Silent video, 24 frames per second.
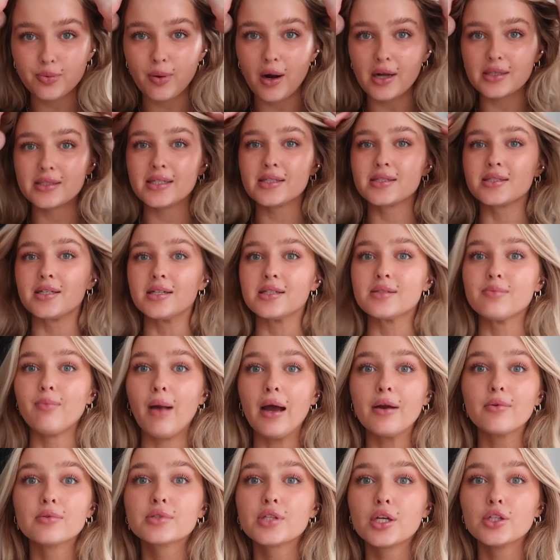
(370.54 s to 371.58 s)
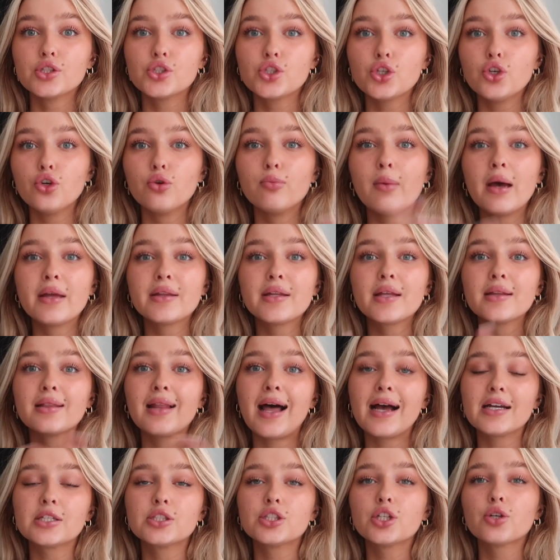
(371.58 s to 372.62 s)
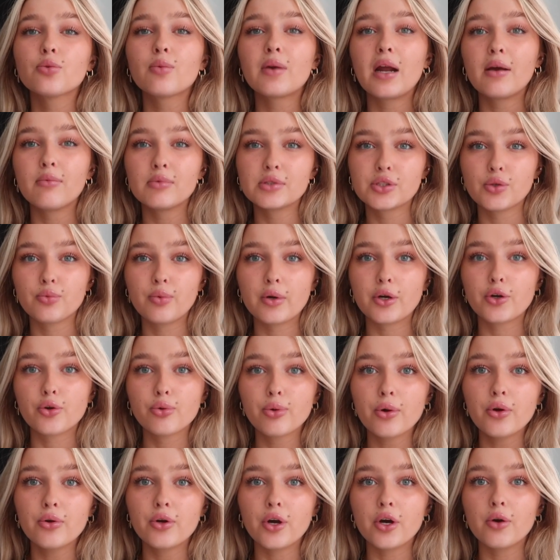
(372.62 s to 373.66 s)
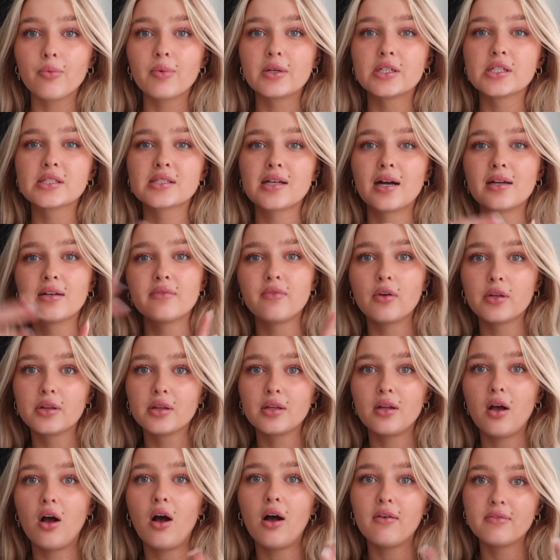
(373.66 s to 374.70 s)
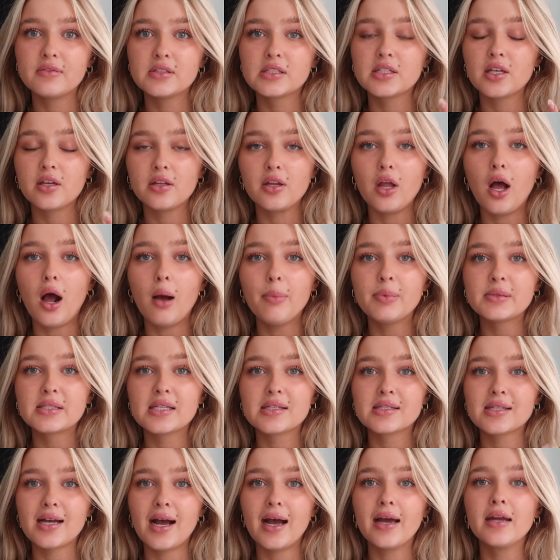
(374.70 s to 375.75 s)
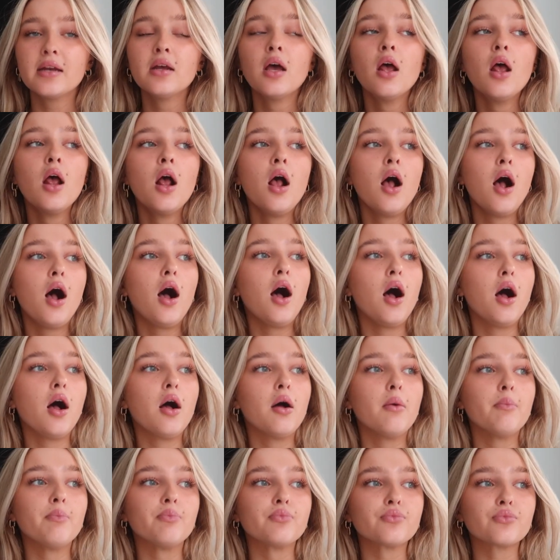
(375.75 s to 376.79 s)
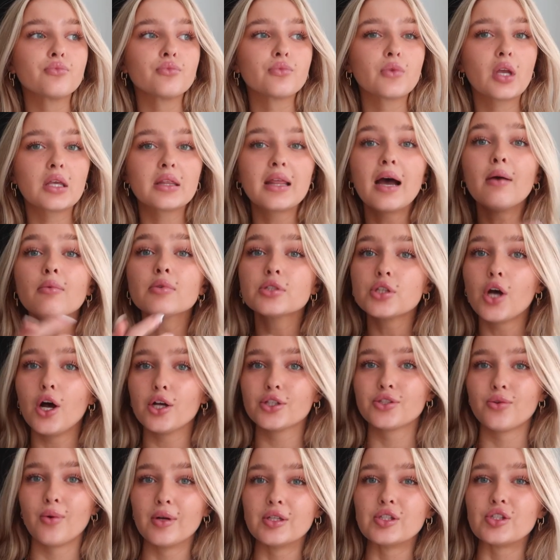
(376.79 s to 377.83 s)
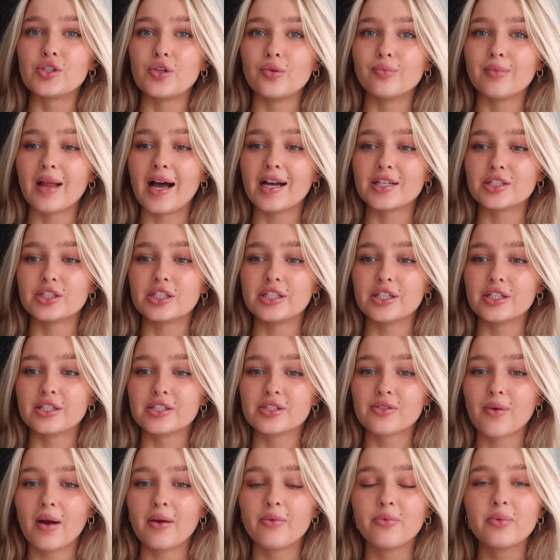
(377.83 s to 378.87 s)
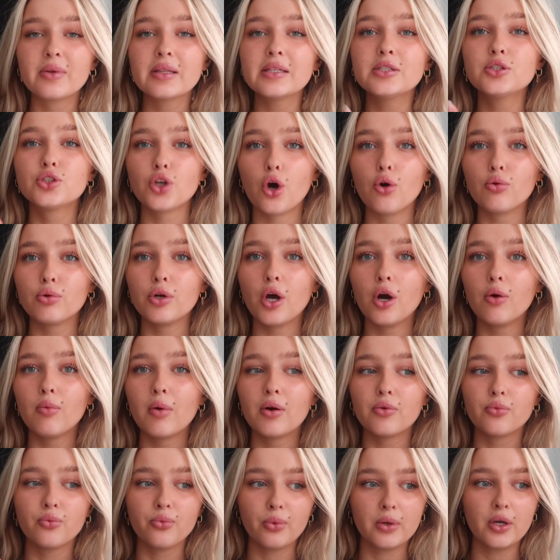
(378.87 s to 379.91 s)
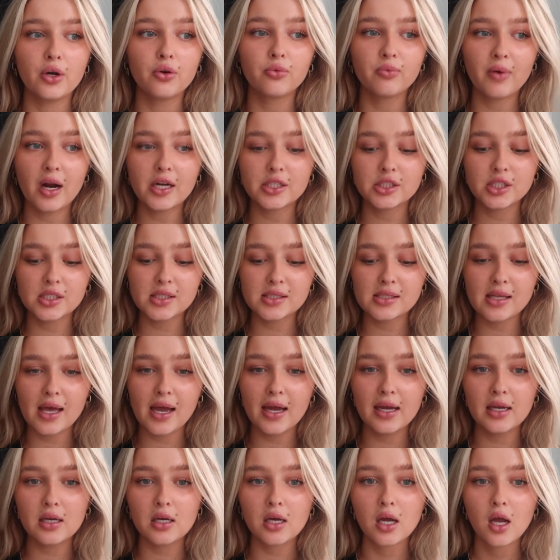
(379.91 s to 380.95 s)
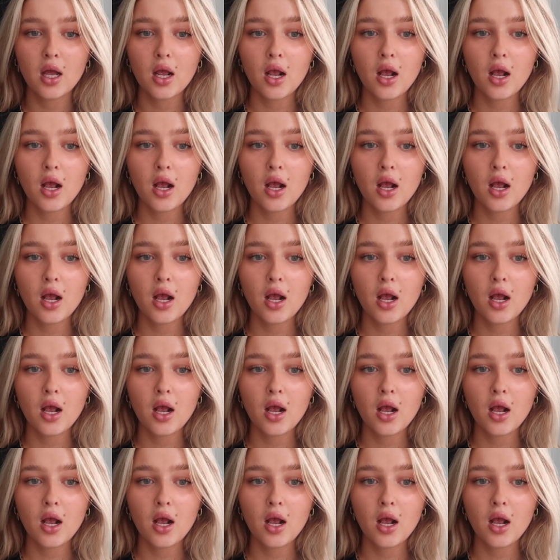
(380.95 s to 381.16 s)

process because mine was on Zoom. And then last year when I was a recruiter, which is kind of obviously on the opposite side, that was also on Zoom last year. So I really don't know what real rush is like.